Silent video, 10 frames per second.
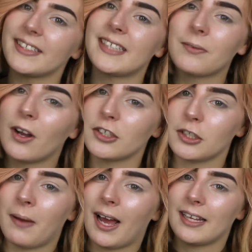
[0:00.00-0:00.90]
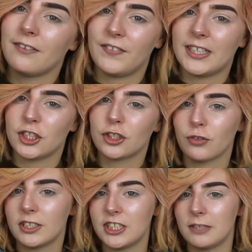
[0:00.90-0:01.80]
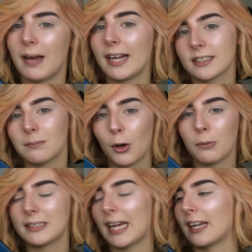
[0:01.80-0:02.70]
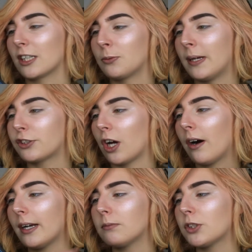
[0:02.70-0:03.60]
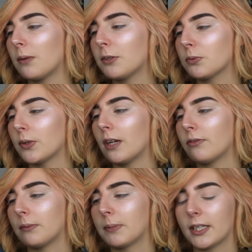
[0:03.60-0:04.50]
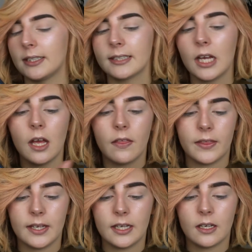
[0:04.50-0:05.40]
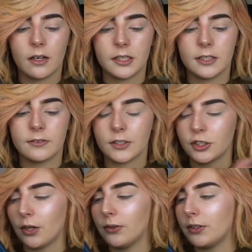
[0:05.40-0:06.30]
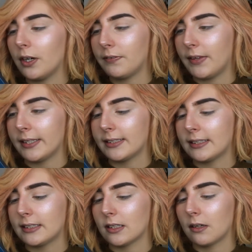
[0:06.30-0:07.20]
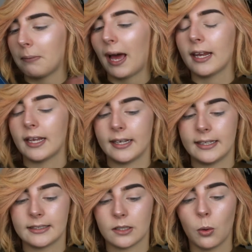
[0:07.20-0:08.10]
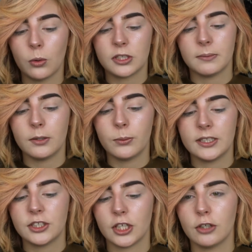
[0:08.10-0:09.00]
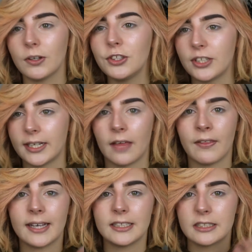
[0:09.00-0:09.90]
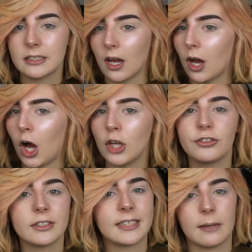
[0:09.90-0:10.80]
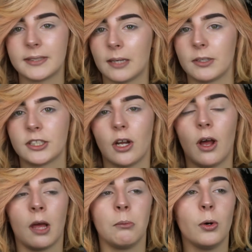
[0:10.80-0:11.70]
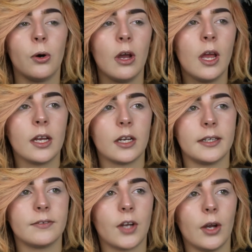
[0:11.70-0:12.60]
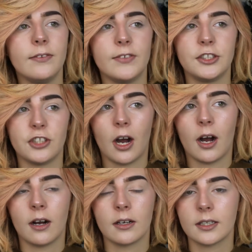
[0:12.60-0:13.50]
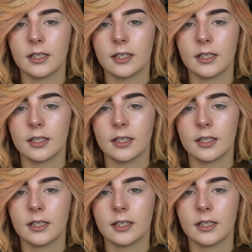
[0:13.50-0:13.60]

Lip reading: The Subculture palette features grungy mattes and bold metallics, which I am so much more in love with because the kind of tone of this palette is autumny, winter, grungy, and that is 110% my style. I more kind of go for dark